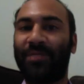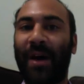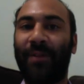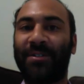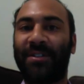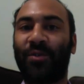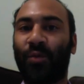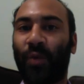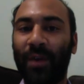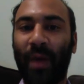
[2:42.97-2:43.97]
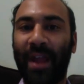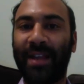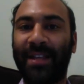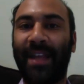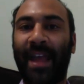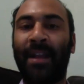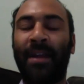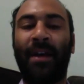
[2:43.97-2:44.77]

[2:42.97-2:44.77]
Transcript: wow, there's this great way to get